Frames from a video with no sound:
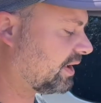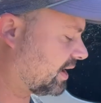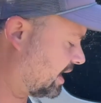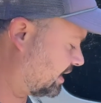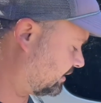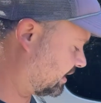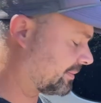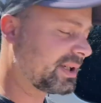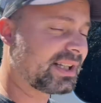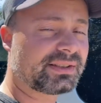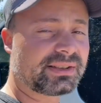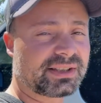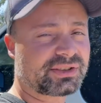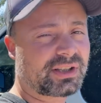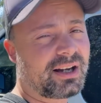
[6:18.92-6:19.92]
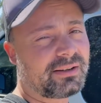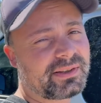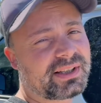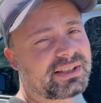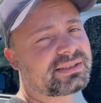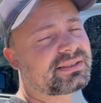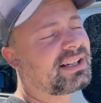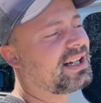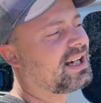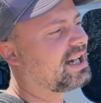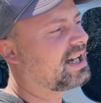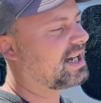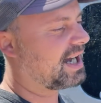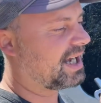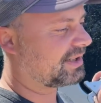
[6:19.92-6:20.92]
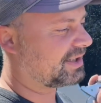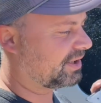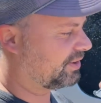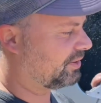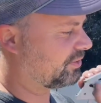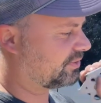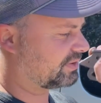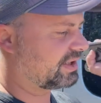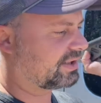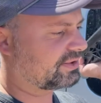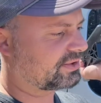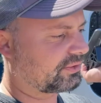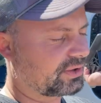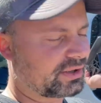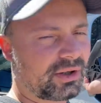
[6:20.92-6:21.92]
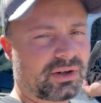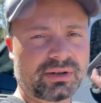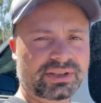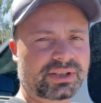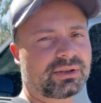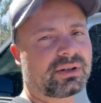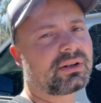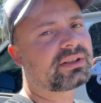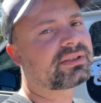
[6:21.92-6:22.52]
nice, and I'm guessing it's obvious, I can use this on all the doors.